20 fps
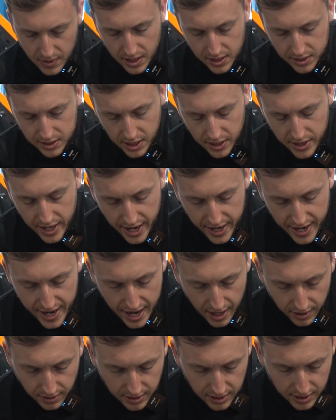see there
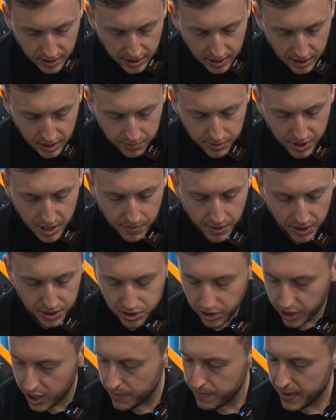now, pretty much
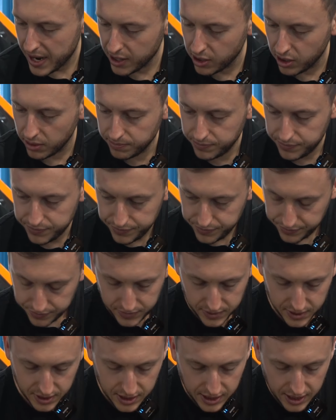got it bang on.
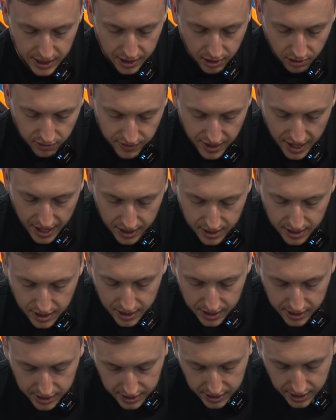Let's clean off that
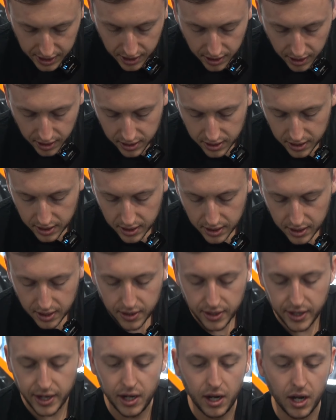cleaner.
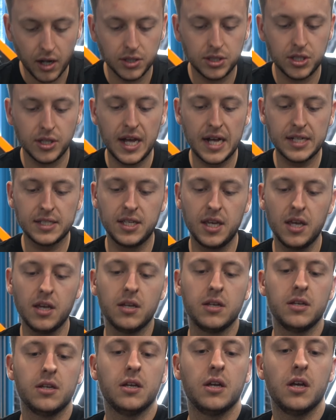There you go. So that's it.
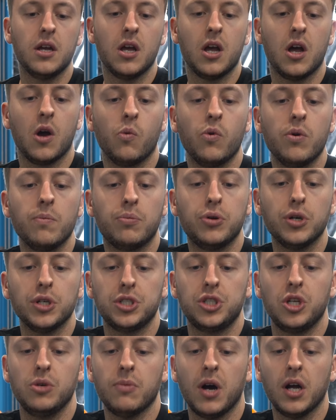Wouldn't
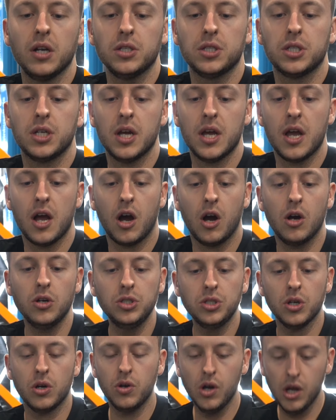push too much.
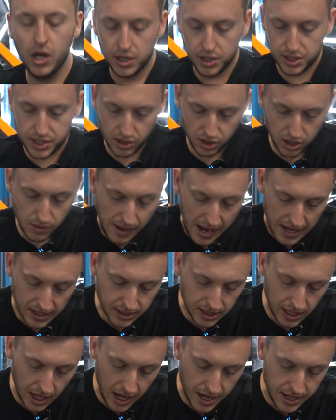Also, you see on the back
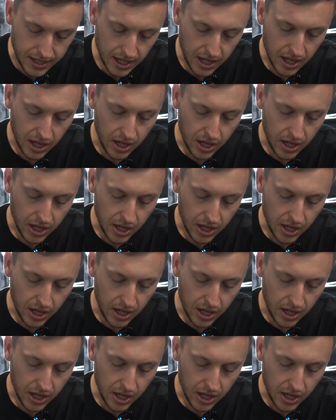side,